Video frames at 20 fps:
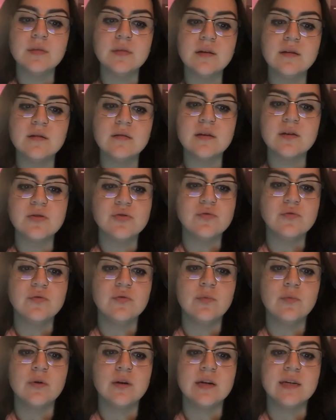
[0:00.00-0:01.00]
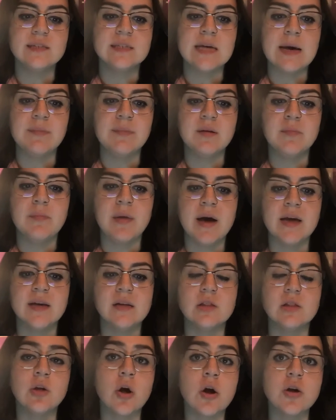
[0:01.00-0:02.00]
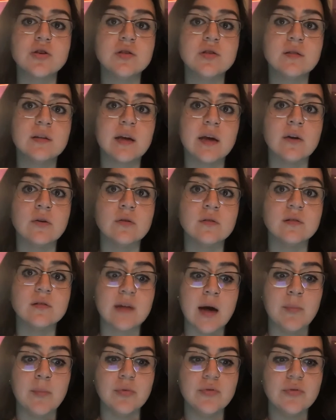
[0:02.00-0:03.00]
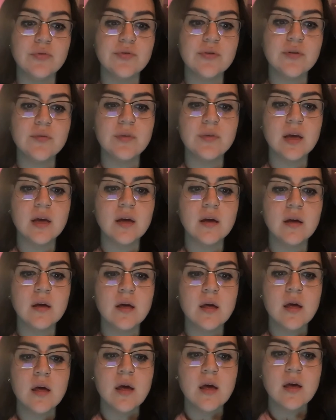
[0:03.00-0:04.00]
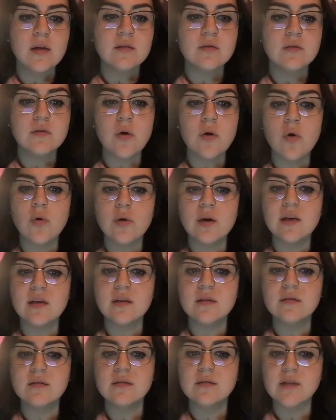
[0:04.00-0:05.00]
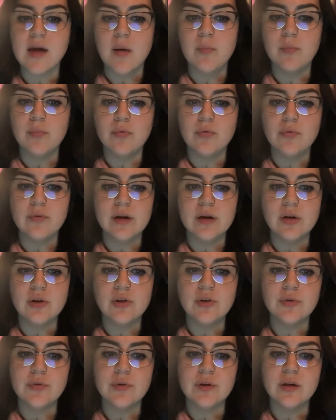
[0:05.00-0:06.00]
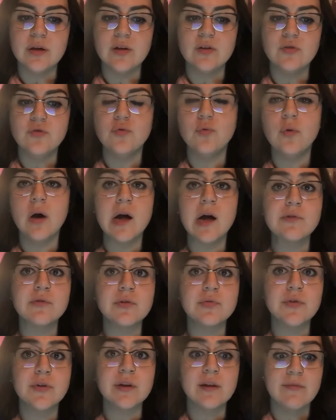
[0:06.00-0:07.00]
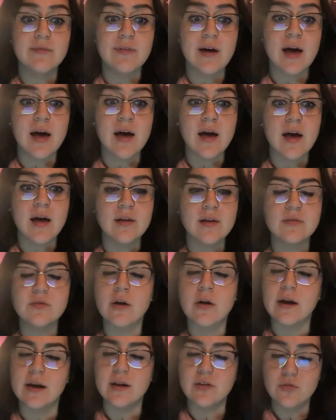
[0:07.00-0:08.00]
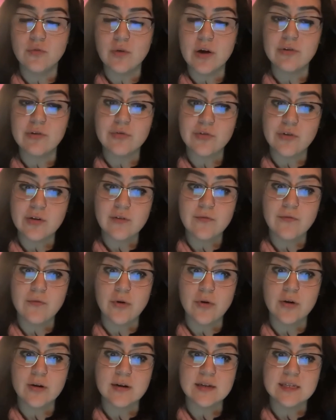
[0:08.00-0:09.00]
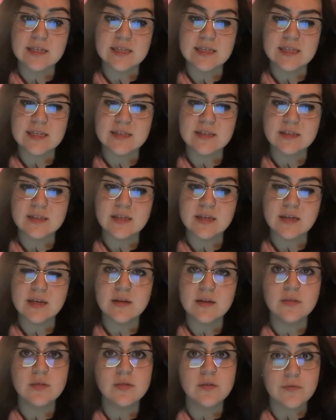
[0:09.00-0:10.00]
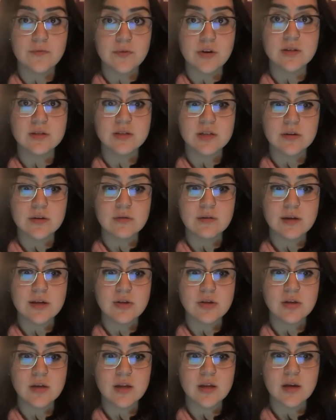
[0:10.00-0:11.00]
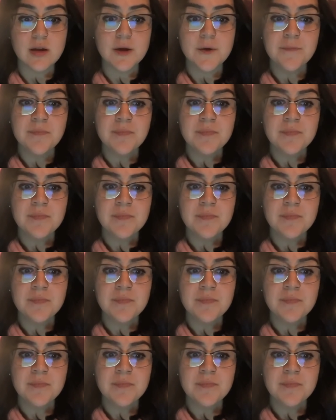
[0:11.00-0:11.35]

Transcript: These issues were examined by a large-scale sample survey. So his sample included 234 Issei, the first generation,